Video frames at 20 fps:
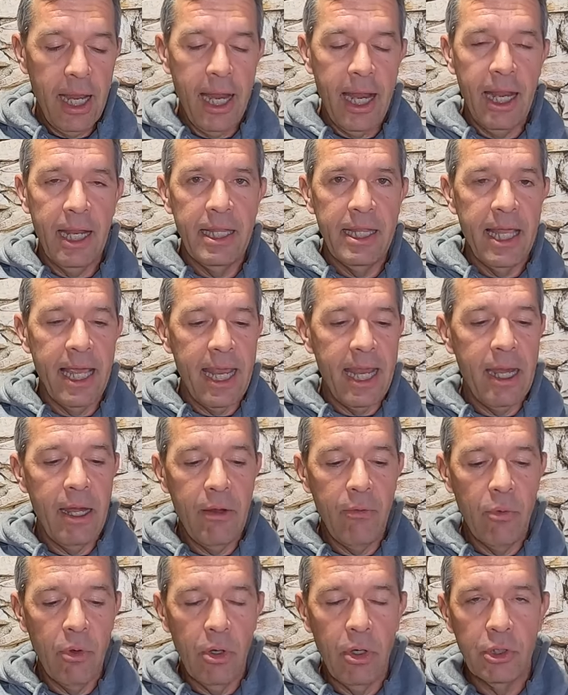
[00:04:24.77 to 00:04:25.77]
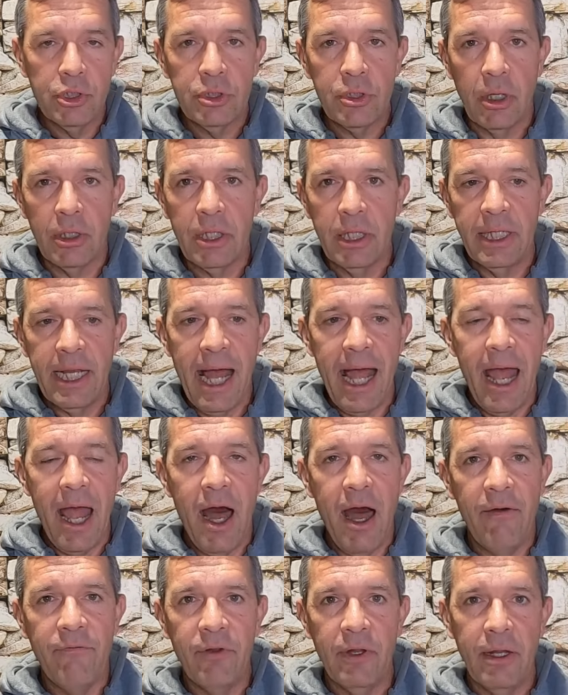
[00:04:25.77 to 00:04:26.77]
and they will start to die off.